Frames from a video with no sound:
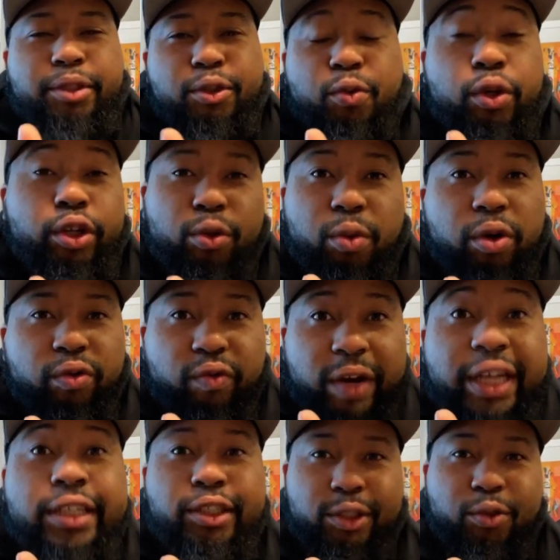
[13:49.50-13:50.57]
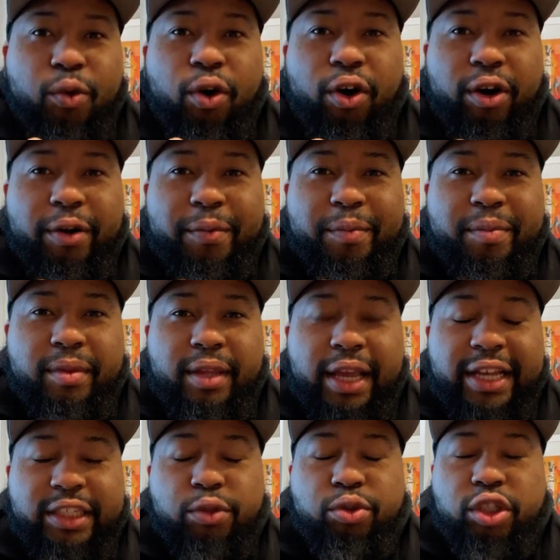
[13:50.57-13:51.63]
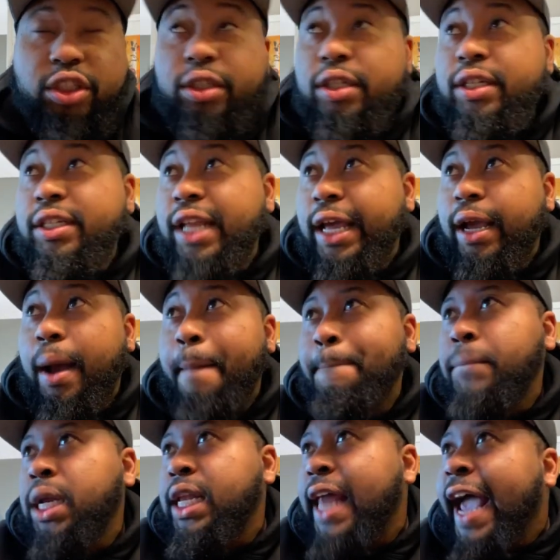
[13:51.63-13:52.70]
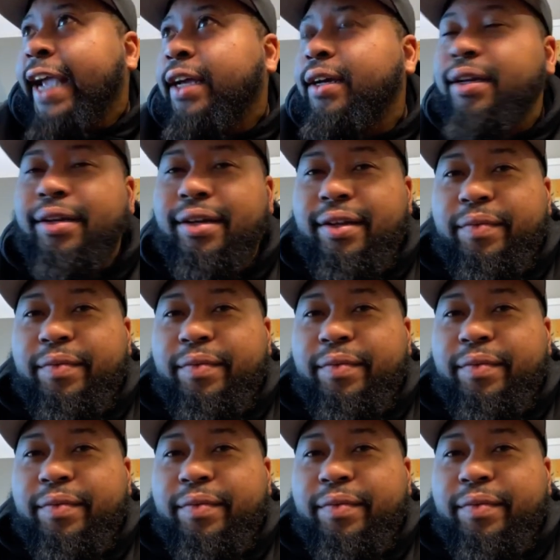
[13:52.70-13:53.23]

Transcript: just wondering what race you are. And she was just like, black.